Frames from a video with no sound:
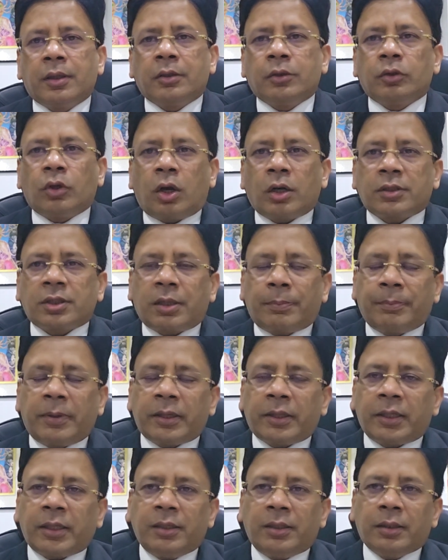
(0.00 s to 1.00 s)
nor
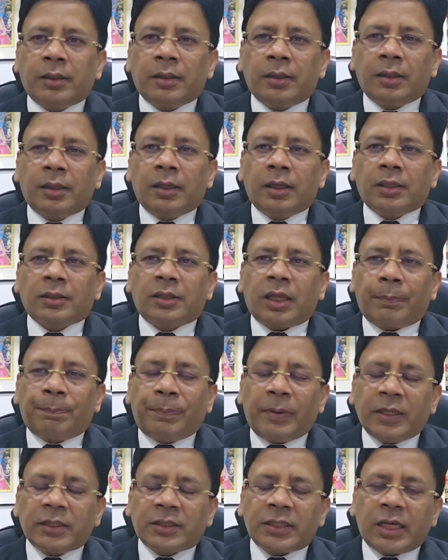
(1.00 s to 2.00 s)
submitted the
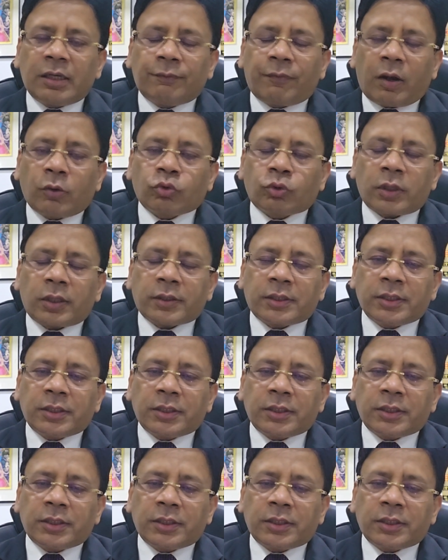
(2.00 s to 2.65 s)
bills and vouchers